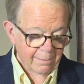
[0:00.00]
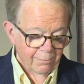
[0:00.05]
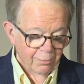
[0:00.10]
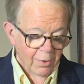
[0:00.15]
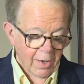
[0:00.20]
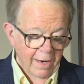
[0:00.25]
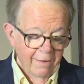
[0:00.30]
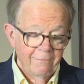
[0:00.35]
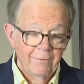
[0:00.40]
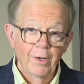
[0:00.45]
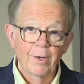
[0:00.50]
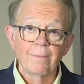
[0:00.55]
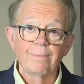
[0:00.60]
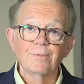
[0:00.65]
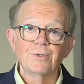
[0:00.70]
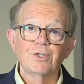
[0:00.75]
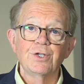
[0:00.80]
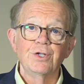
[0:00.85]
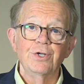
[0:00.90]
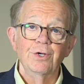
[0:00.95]

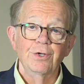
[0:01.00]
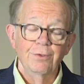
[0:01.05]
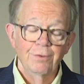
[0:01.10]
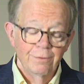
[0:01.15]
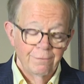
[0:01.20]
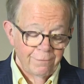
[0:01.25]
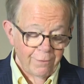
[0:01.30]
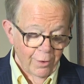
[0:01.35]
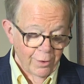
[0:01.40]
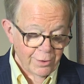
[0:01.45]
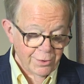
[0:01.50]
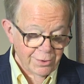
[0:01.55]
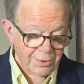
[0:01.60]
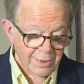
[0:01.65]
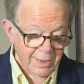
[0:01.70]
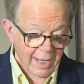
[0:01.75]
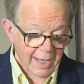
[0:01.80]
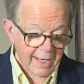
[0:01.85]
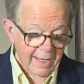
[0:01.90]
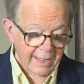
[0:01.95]
Proverbs 2,
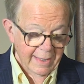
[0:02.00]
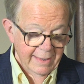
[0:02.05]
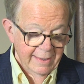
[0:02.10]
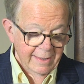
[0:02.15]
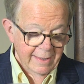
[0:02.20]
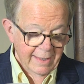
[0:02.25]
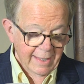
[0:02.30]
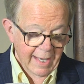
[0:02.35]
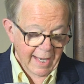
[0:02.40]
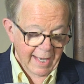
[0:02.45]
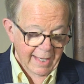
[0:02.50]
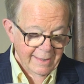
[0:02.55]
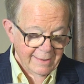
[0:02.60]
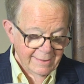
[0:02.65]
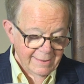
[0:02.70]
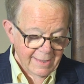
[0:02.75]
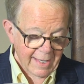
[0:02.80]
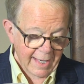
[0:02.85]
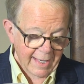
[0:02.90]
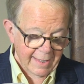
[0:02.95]
verse 9
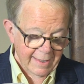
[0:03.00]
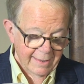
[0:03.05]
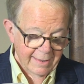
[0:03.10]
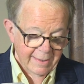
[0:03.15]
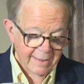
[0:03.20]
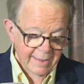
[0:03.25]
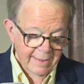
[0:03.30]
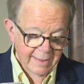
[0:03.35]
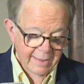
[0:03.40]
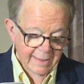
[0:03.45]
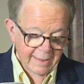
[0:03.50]
and 10.